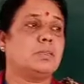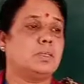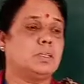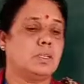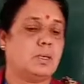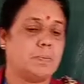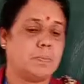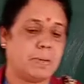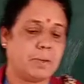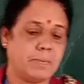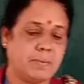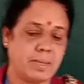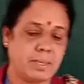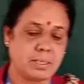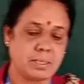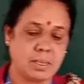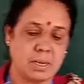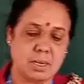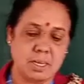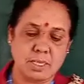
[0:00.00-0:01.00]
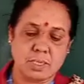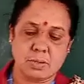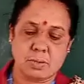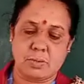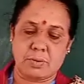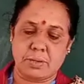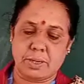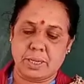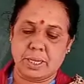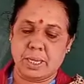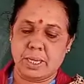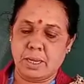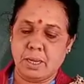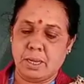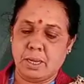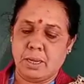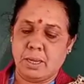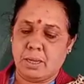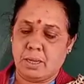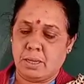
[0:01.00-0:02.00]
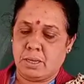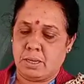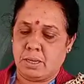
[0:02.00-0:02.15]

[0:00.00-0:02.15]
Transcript: in the previous class already